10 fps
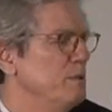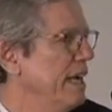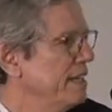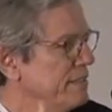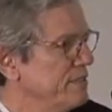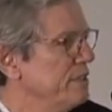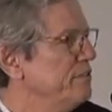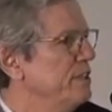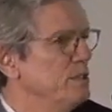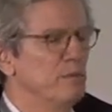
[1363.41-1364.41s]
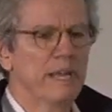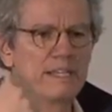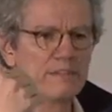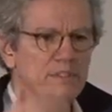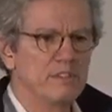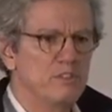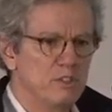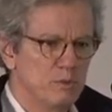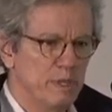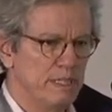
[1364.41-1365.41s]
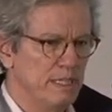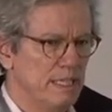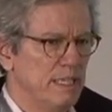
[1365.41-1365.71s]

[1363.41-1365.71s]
We're active in the fund. We're active in the G20.